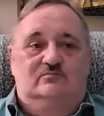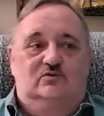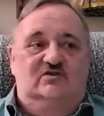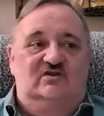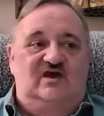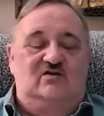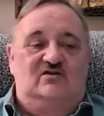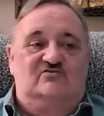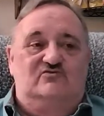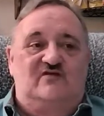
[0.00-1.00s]
put it out
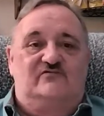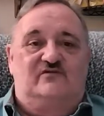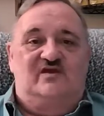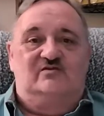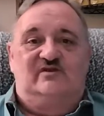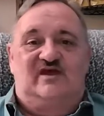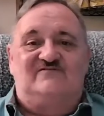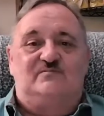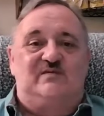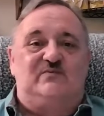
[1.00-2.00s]
as a referendum and have
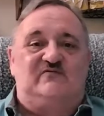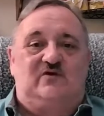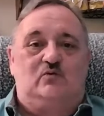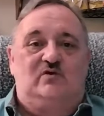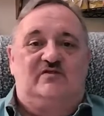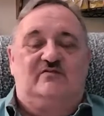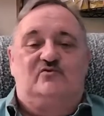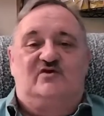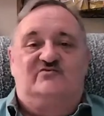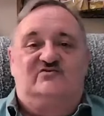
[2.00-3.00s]
the people vote whether the
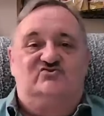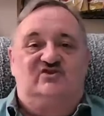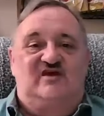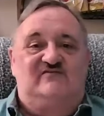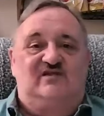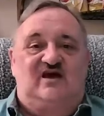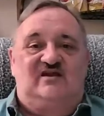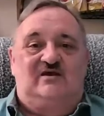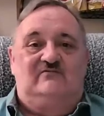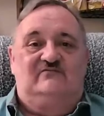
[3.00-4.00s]
president should have a
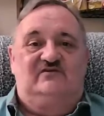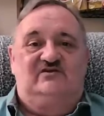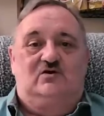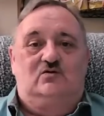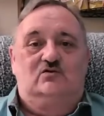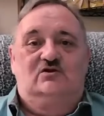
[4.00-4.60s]
line item veto.